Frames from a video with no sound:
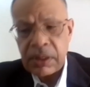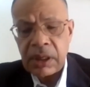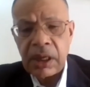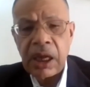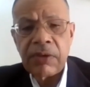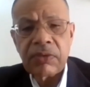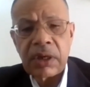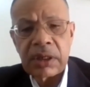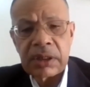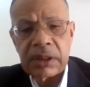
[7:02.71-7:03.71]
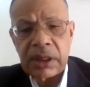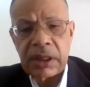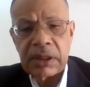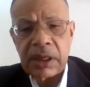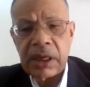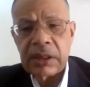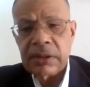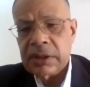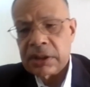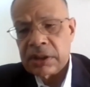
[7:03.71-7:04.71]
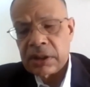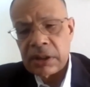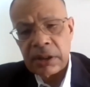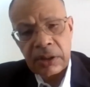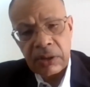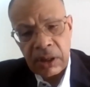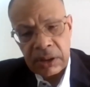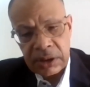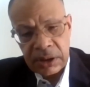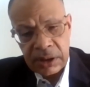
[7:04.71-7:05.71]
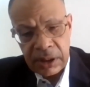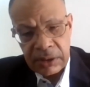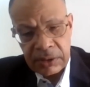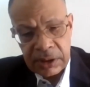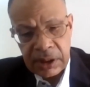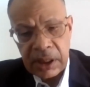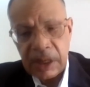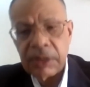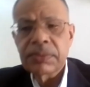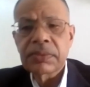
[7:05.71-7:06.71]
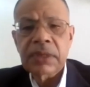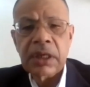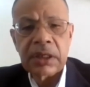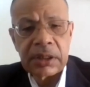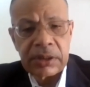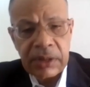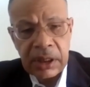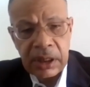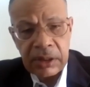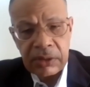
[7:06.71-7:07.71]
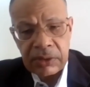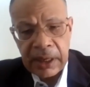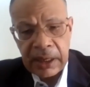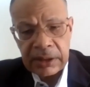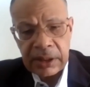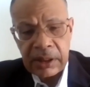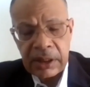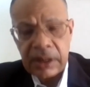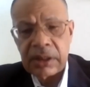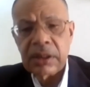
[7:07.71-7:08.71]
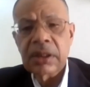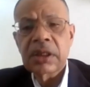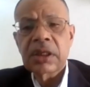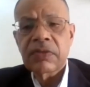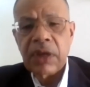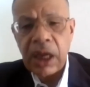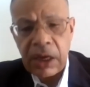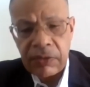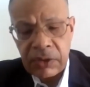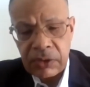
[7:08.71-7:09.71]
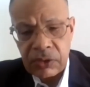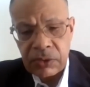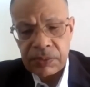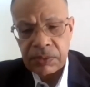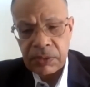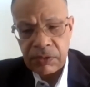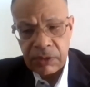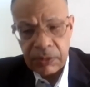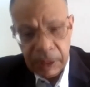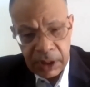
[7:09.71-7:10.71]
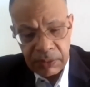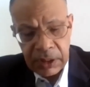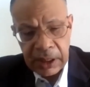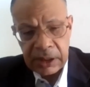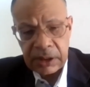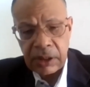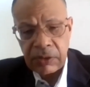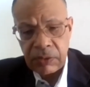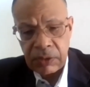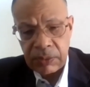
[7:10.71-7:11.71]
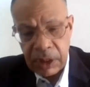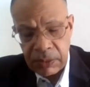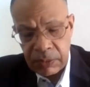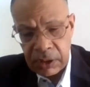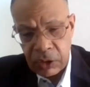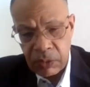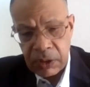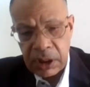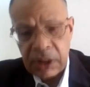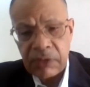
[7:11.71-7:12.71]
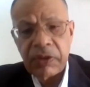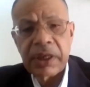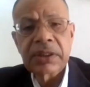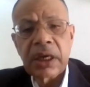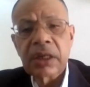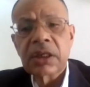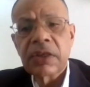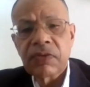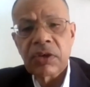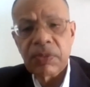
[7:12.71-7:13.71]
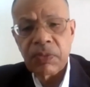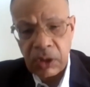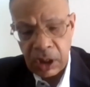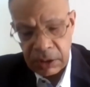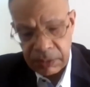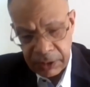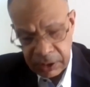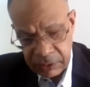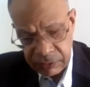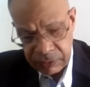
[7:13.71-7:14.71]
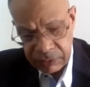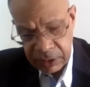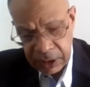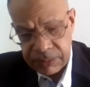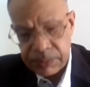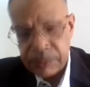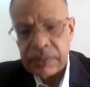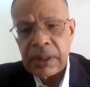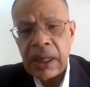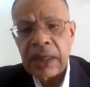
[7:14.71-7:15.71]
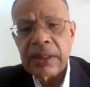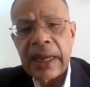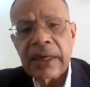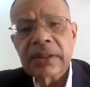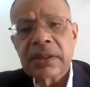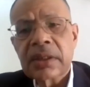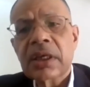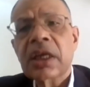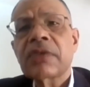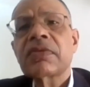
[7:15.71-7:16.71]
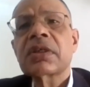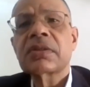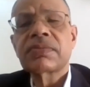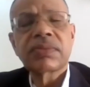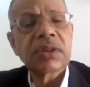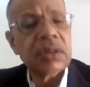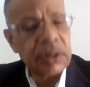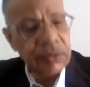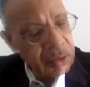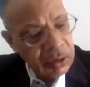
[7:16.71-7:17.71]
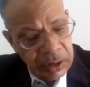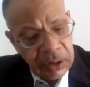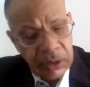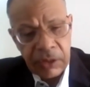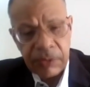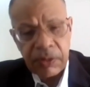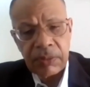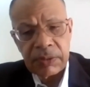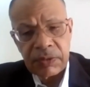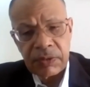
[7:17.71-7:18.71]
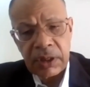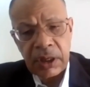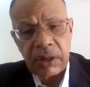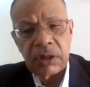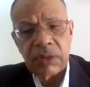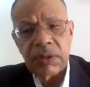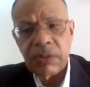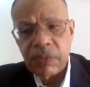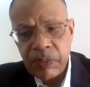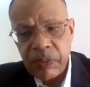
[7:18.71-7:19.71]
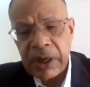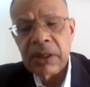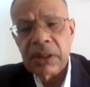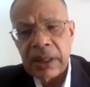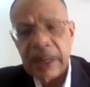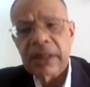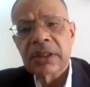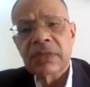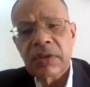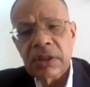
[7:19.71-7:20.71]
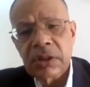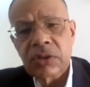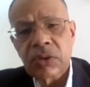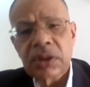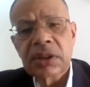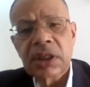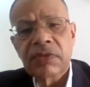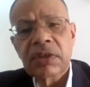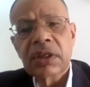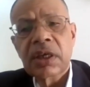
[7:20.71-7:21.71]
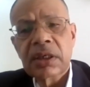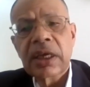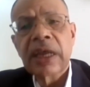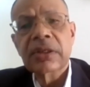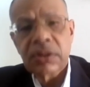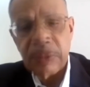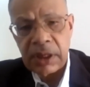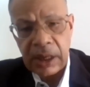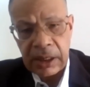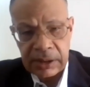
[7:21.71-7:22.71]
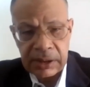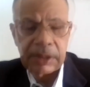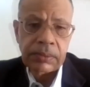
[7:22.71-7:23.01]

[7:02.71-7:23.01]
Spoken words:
They have to understand that digital technology is here to stay. It is really a growth accelerator. We have to do with minimal human interface, at least for a prolonged period of time. And that is a time when, you know, it will cause a lot of problems for the economy, but that is where the social safety net has to be enhanced.